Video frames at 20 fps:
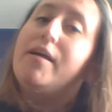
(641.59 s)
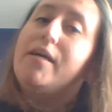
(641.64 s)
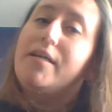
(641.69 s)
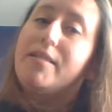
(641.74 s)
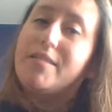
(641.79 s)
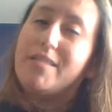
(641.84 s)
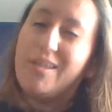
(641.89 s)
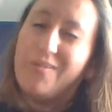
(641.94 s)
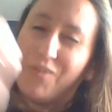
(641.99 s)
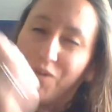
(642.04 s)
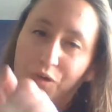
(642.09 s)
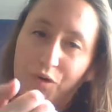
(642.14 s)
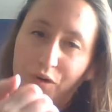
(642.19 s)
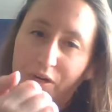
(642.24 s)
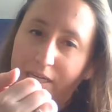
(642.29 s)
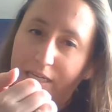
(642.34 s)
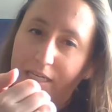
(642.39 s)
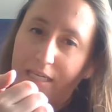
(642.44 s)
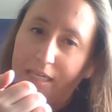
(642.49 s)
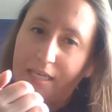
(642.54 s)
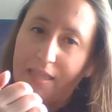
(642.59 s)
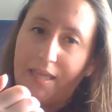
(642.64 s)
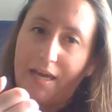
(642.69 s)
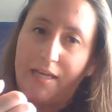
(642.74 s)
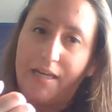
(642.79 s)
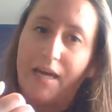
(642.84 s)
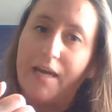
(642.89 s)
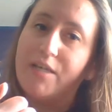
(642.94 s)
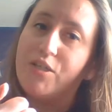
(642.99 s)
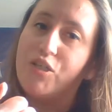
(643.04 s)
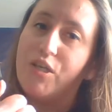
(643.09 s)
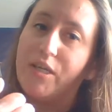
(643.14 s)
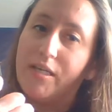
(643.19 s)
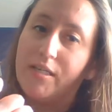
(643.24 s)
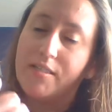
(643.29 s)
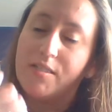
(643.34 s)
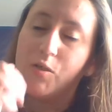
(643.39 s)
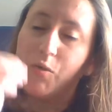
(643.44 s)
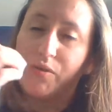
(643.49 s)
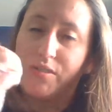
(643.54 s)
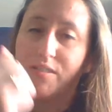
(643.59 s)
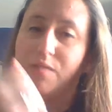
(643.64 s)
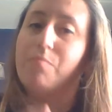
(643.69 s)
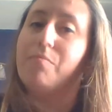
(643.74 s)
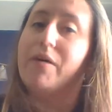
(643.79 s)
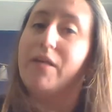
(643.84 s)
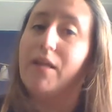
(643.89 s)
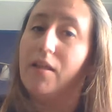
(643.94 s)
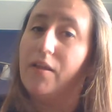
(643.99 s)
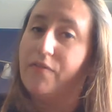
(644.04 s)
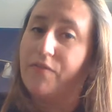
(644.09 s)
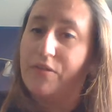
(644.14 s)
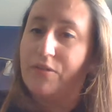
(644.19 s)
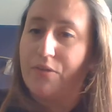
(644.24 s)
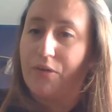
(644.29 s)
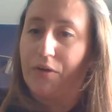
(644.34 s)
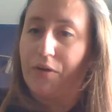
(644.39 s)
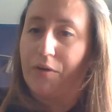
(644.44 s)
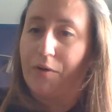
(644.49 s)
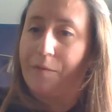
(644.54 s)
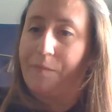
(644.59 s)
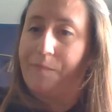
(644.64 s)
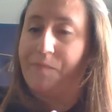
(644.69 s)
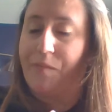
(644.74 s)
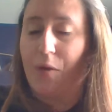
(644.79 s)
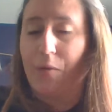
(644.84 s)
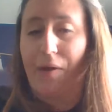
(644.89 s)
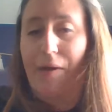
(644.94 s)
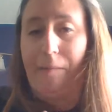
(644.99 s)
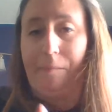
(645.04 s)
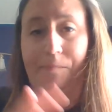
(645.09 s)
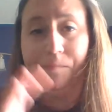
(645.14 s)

instead of cranking that edge in towards the middle of the circle. Okay?